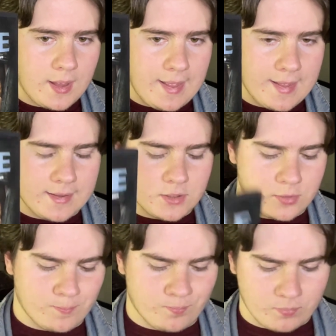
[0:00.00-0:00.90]
And
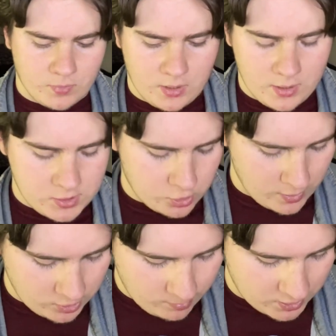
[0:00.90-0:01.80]
it's
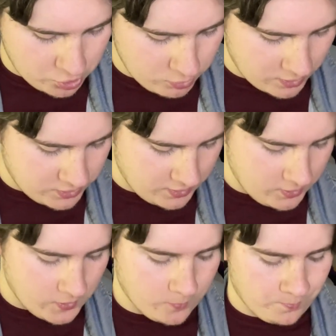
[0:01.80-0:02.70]
directed by Joe Dante, you
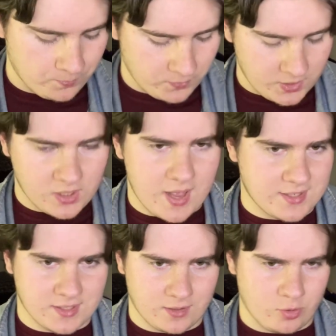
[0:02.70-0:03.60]
know, the
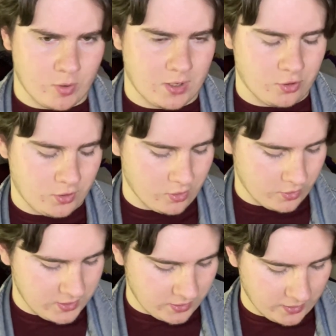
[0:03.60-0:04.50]
classic director, you know,
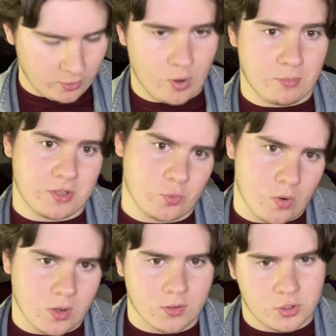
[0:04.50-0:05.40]
he did, like, Gremlins
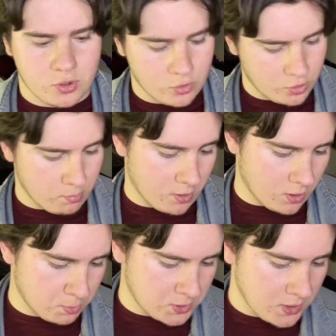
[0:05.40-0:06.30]
1, 2, The
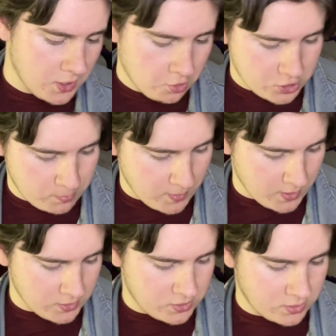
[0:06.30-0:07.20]
Burbs, Inner
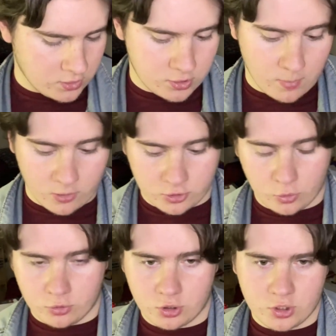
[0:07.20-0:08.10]
Space, Small
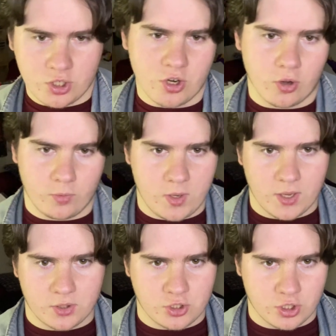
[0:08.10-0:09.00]
Soldiers, you know, you
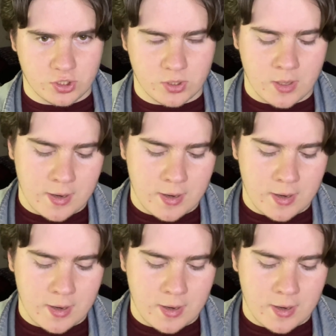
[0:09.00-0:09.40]
get the gist.